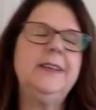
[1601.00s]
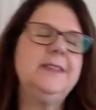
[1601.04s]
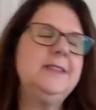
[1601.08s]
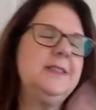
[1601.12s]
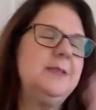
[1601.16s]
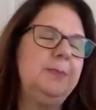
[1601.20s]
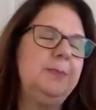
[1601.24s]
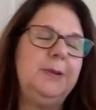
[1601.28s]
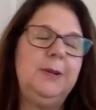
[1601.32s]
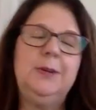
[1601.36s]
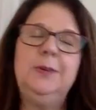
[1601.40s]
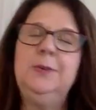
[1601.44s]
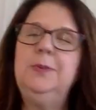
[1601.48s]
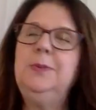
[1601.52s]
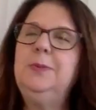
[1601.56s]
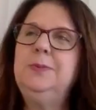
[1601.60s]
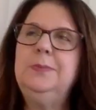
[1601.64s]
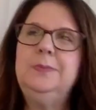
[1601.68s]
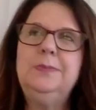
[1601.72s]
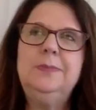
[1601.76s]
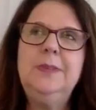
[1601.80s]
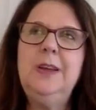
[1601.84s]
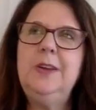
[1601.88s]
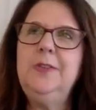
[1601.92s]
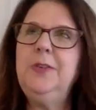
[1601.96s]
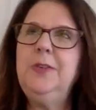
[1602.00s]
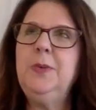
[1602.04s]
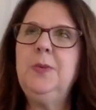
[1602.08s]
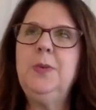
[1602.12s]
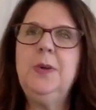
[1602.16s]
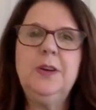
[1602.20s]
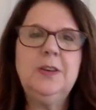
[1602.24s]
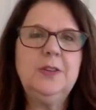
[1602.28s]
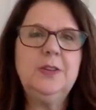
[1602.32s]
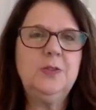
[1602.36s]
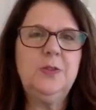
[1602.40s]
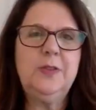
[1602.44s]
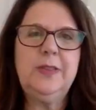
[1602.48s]
flexible. If it
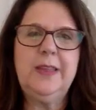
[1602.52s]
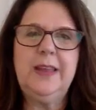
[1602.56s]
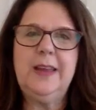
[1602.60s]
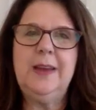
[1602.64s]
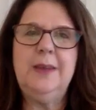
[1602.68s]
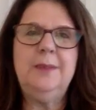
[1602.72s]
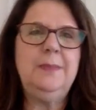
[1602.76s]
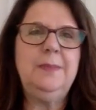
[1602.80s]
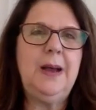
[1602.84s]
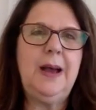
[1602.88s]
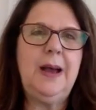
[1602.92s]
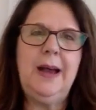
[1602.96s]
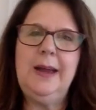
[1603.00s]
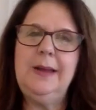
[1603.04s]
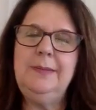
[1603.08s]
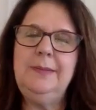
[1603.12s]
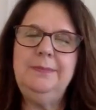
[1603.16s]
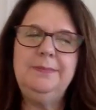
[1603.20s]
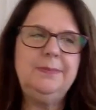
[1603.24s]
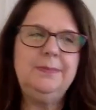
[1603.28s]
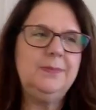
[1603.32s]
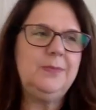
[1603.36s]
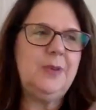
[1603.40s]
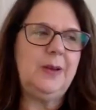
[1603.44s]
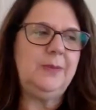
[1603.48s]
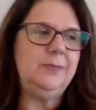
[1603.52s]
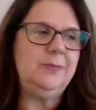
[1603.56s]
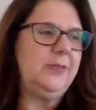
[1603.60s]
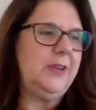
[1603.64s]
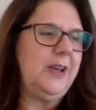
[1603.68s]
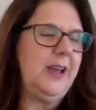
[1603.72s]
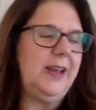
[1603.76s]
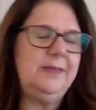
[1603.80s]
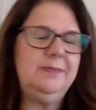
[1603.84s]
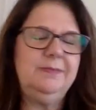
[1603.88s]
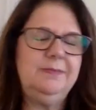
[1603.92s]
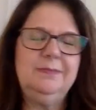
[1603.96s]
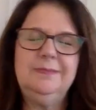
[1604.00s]
works yeah. for them, I'm I'm
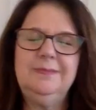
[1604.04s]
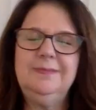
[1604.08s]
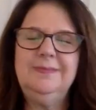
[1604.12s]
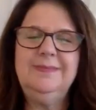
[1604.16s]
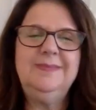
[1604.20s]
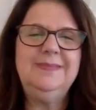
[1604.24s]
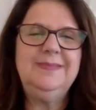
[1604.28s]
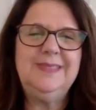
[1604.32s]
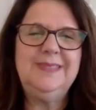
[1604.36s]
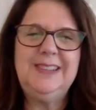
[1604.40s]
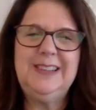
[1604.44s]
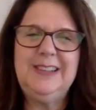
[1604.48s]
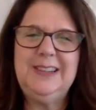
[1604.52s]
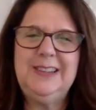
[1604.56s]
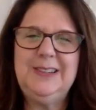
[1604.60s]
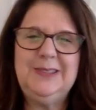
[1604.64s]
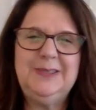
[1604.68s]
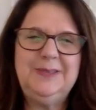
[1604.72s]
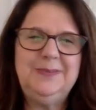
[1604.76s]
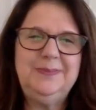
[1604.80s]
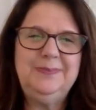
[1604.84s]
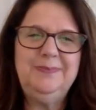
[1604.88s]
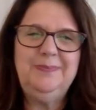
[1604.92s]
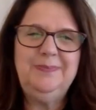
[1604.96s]
fine. That's you know?